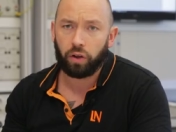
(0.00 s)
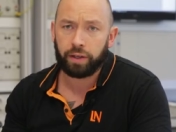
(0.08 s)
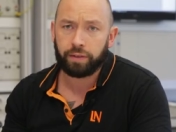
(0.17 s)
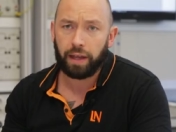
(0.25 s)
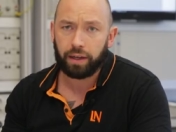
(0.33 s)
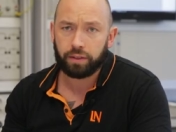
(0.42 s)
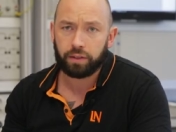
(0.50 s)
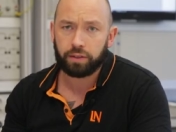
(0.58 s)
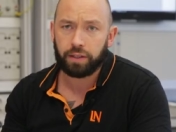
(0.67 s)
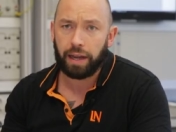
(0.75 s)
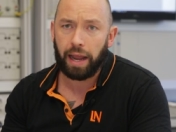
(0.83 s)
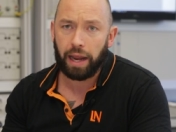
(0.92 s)
on
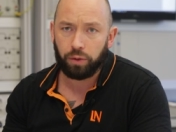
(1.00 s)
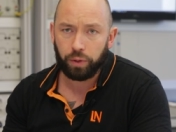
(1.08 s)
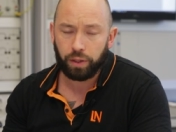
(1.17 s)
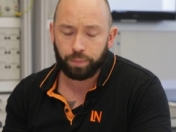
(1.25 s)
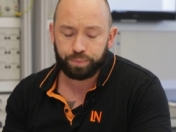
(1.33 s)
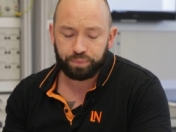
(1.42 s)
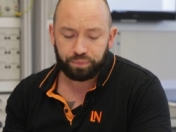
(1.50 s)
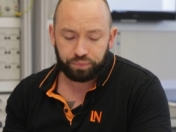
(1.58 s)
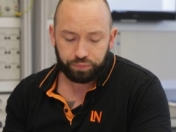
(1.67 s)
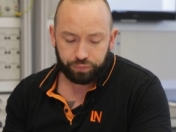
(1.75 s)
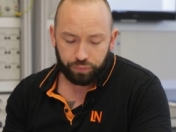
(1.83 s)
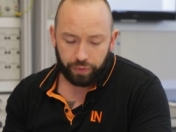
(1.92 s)
inductance and Henry.
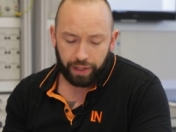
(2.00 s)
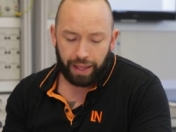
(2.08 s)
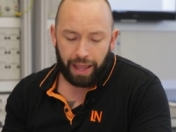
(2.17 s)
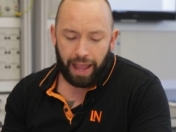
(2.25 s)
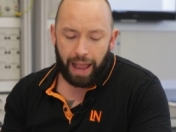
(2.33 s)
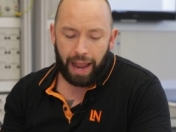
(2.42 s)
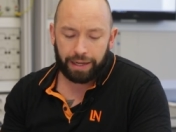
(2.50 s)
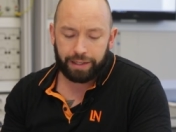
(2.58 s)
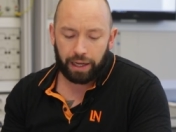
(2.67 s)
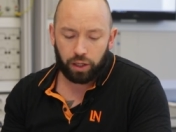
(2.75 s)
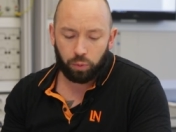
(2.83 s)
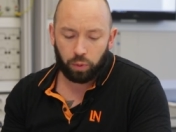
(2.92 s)
and
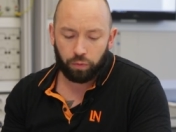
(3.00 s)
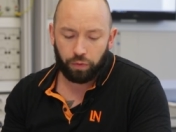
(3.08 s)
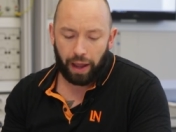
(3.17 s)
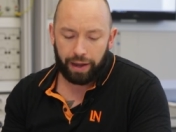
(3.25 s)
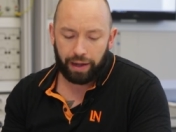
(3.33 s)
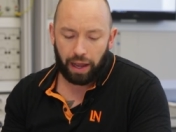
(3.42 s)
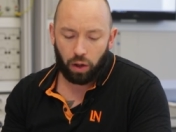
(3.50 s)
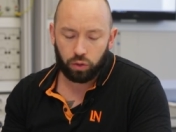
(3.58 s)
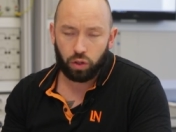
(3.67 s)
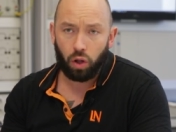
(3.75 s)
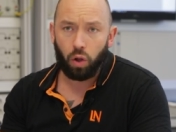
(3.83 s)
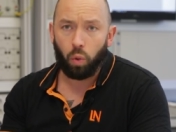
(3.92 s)
there you will find
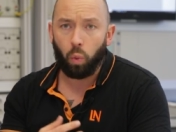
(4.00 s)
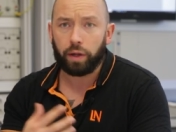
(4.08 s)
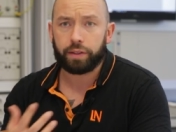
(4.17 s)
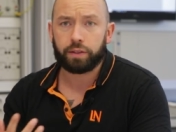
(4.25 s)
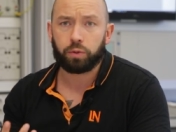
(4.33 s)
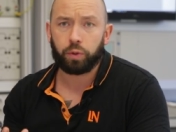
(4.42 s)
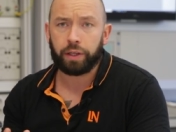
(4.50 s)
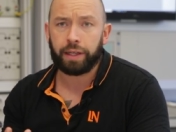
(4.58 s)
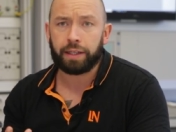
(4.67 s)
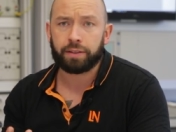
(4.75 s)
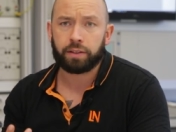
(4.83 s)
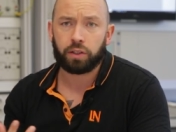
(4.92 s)
out what this really is.